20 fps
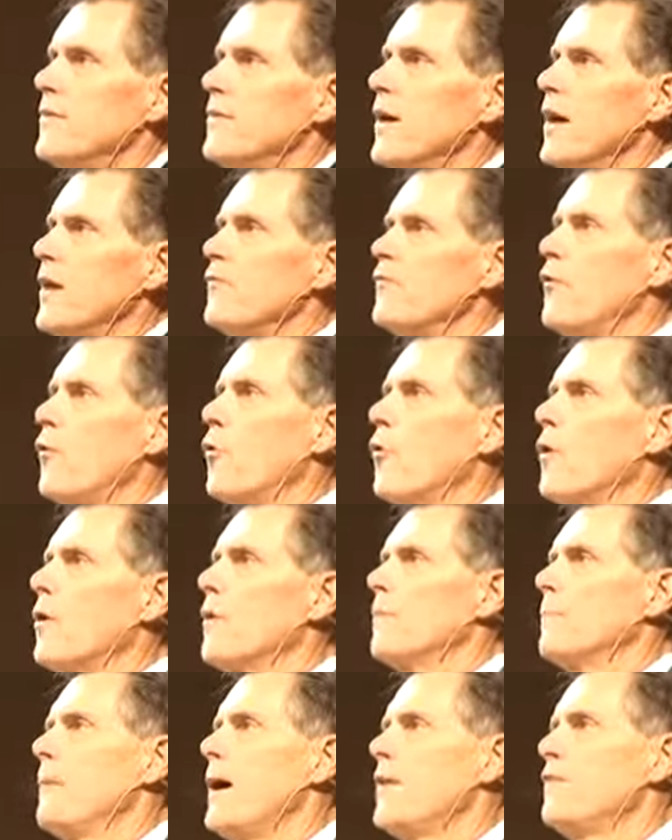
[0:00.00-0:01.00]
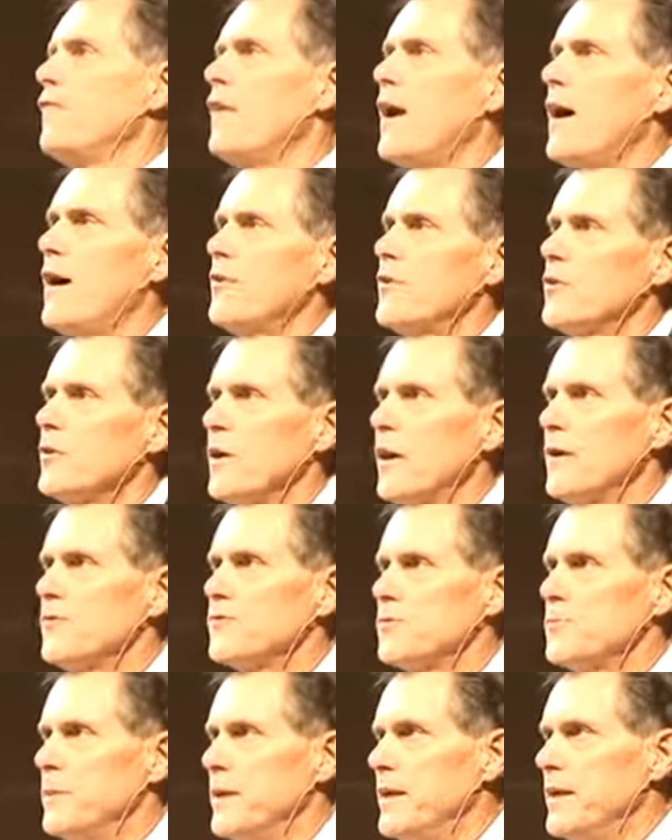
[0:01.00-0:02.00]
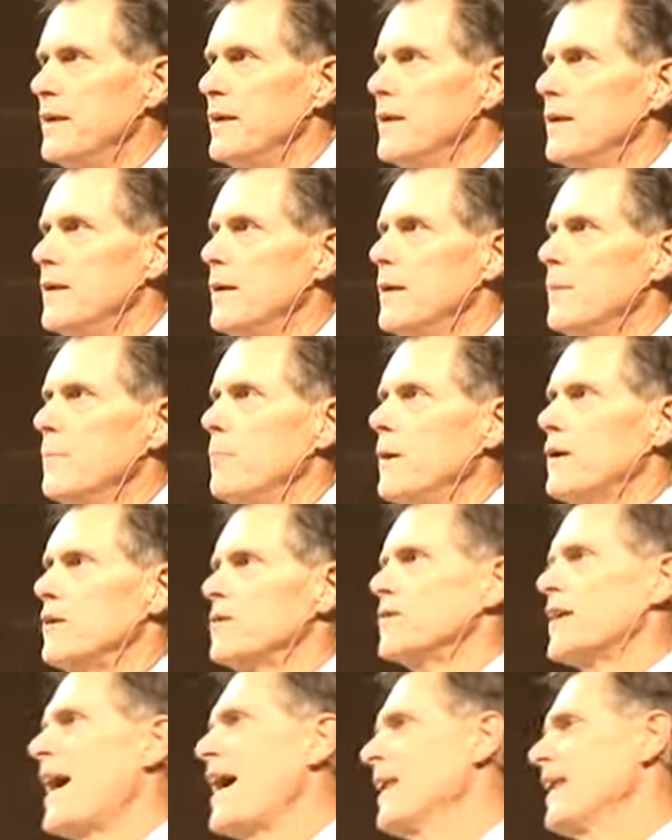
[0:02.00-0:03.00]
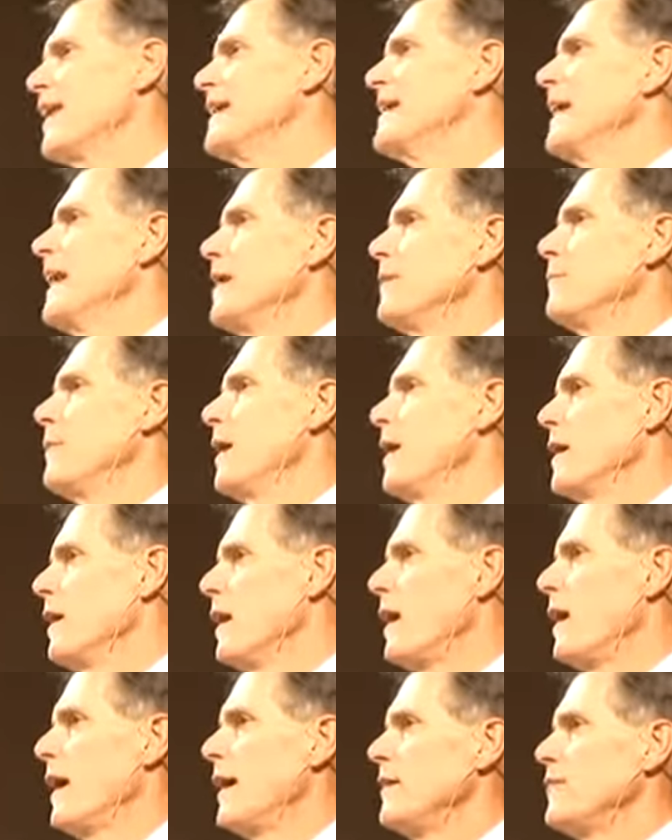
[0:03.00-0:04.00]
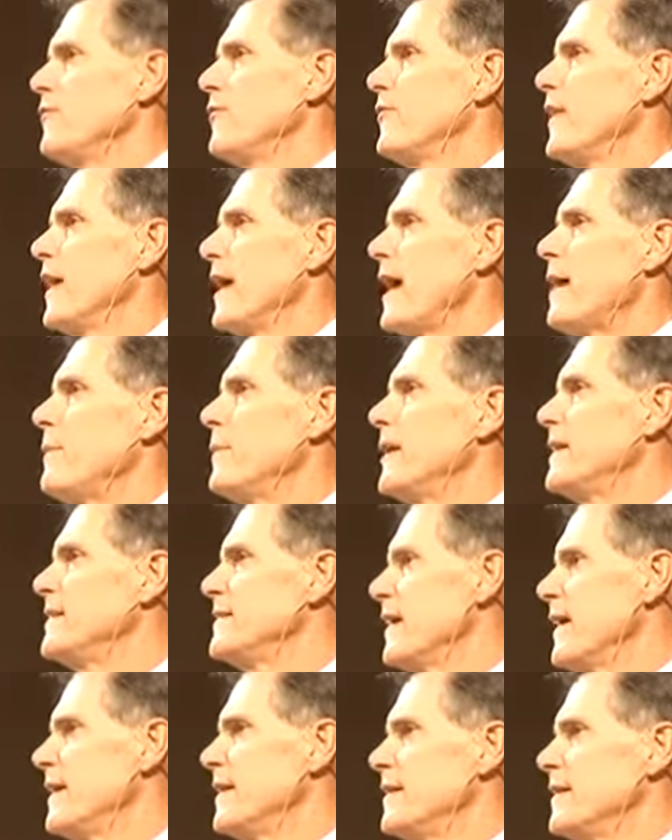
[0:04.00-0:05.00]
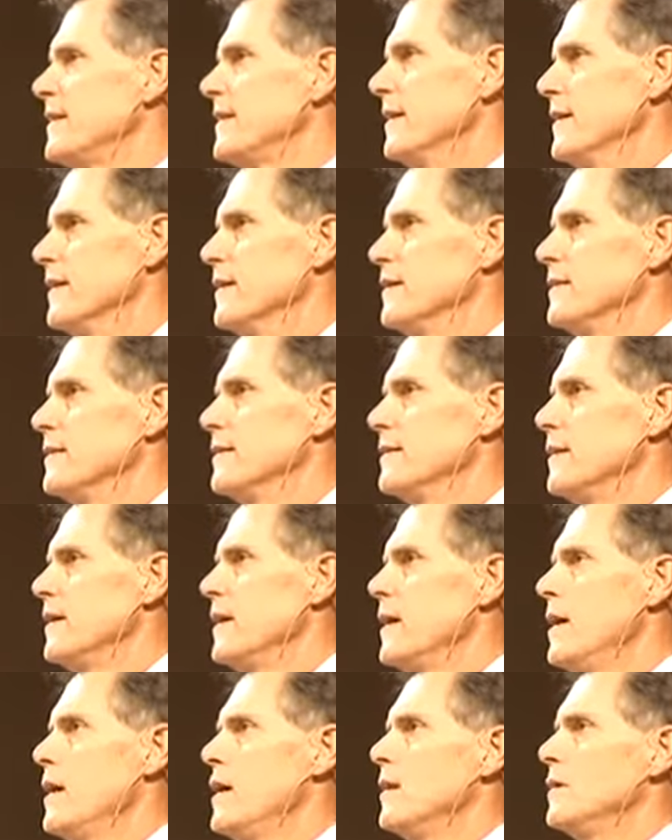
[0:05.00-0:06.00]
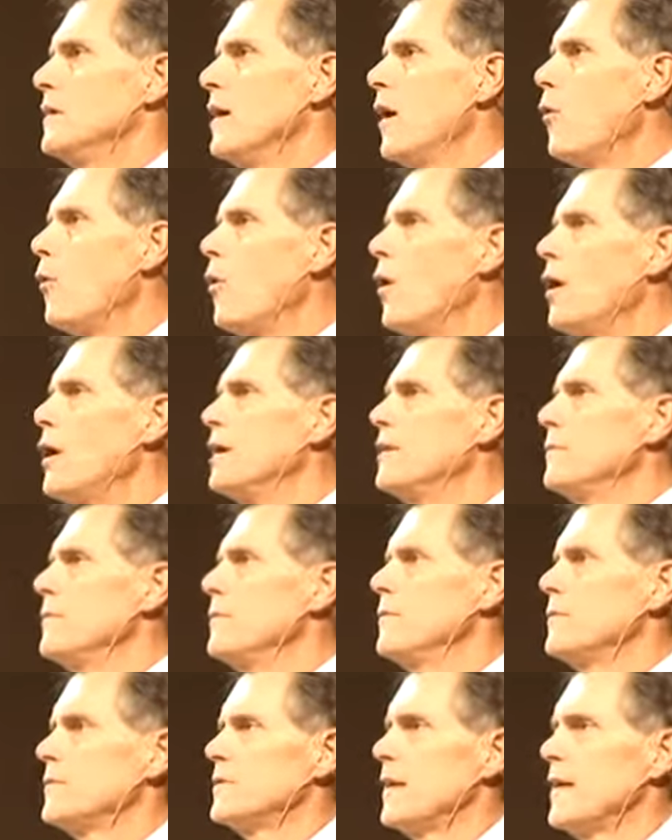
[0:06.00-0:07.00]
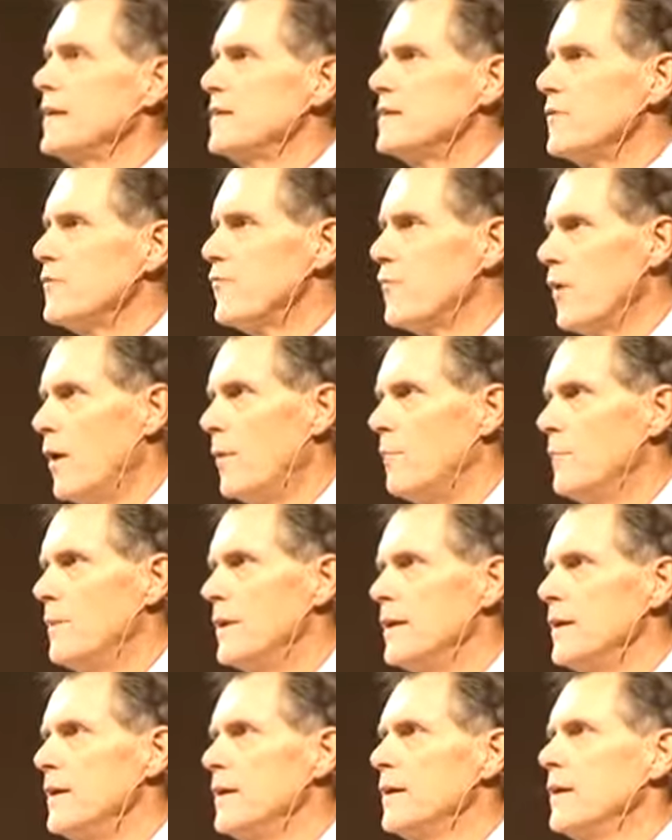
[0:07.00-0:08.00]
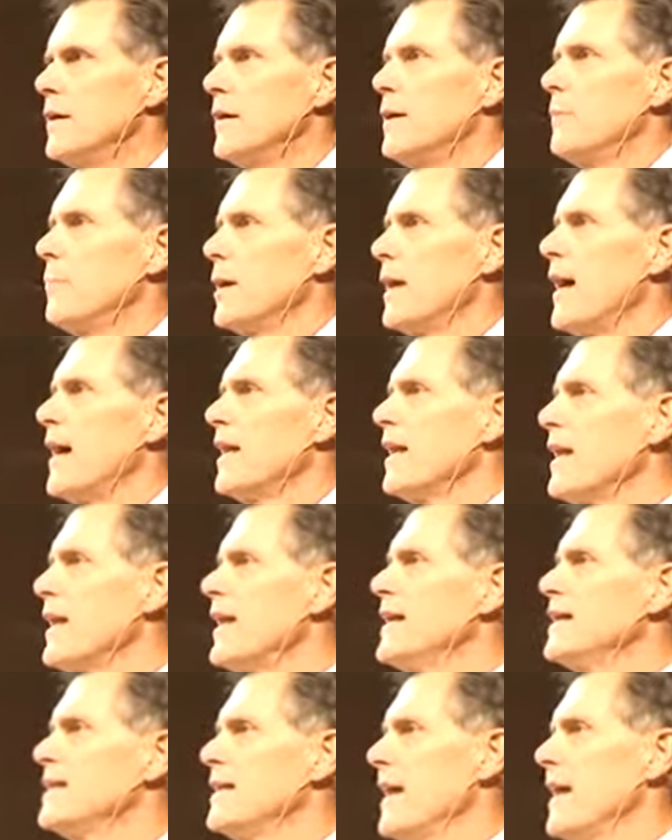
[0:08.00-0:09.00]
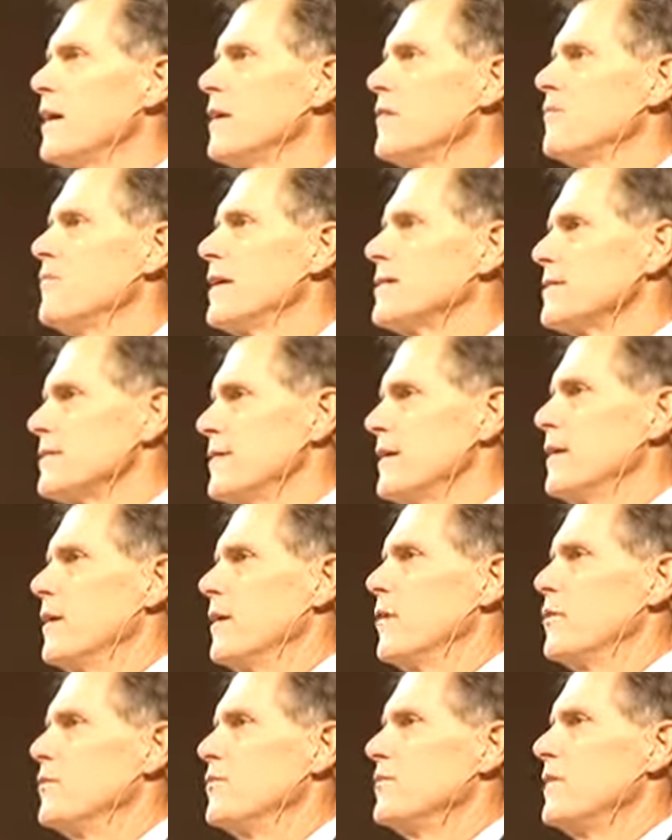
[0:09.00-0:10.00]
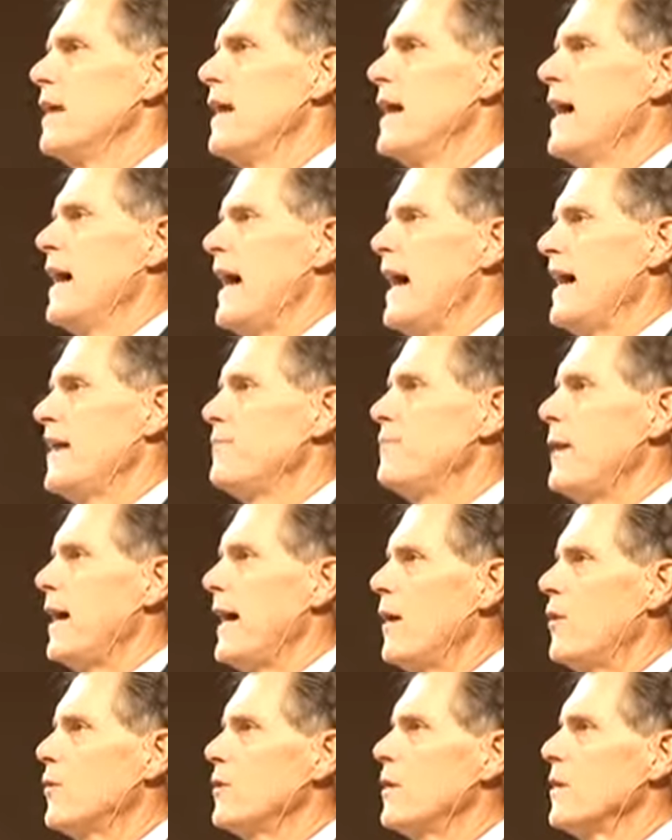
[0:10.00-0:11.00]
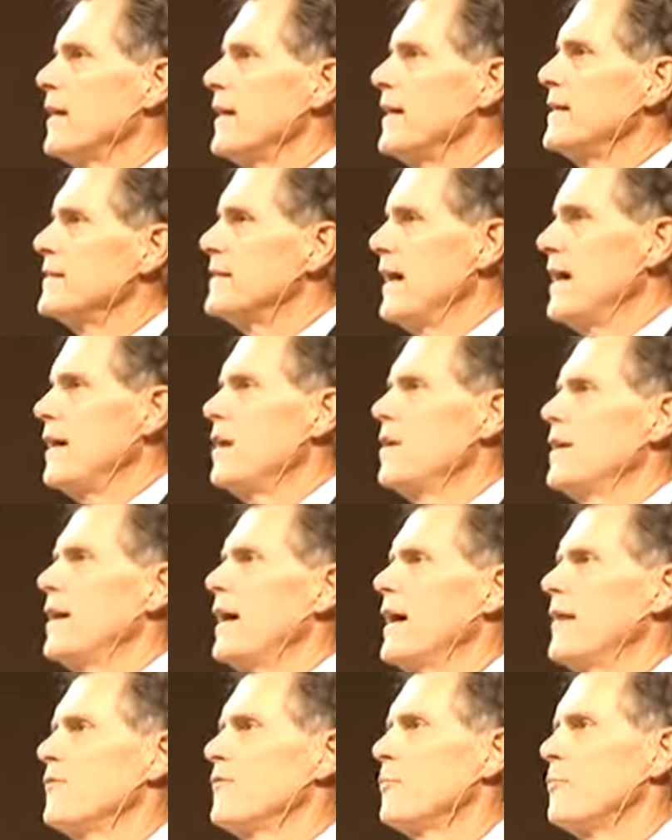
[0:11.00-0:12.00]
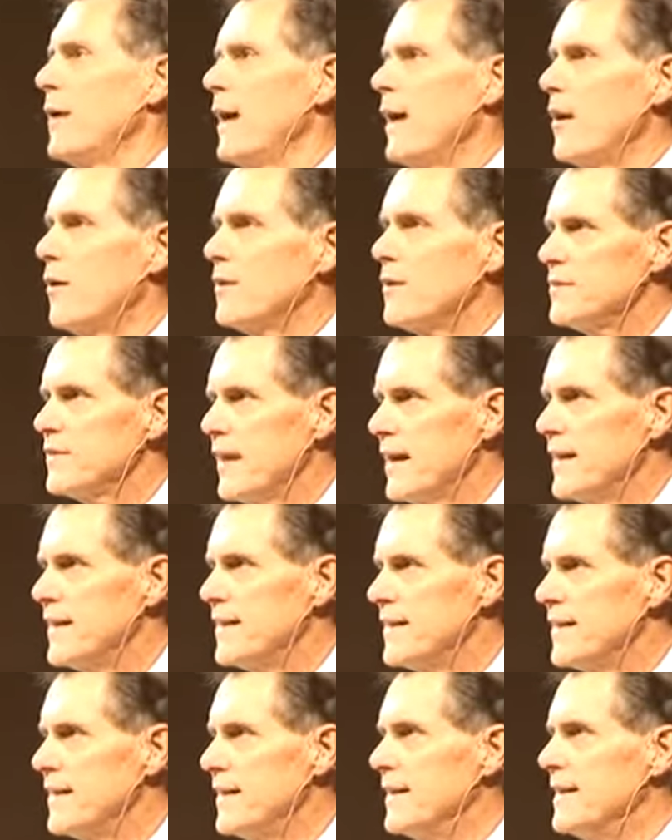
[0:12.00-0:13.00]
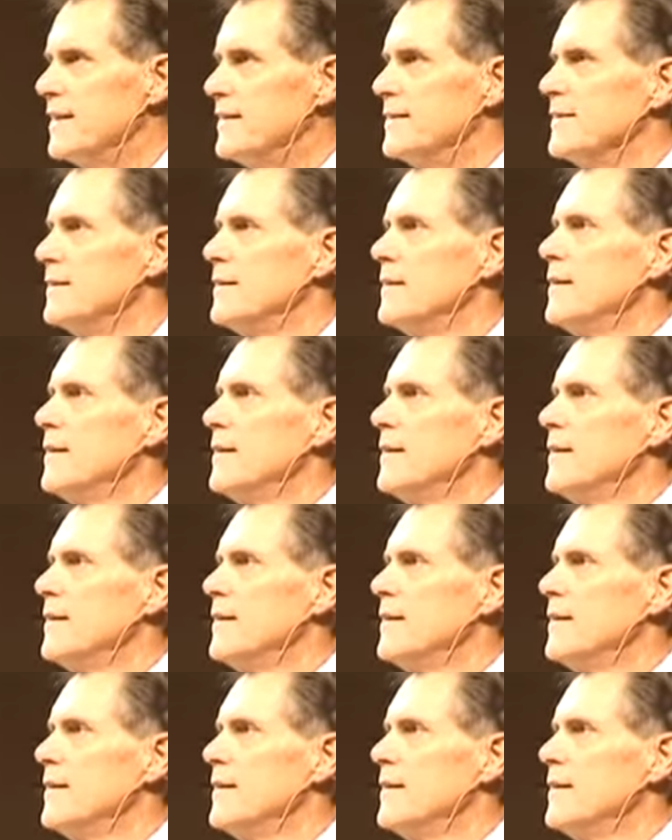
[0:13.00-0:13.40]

Therefore, my Father loves me because I lay down my life that I may take it again. No one takes it from me, but I lay it down of myself. I have power to lay it down, I have the power to take it again.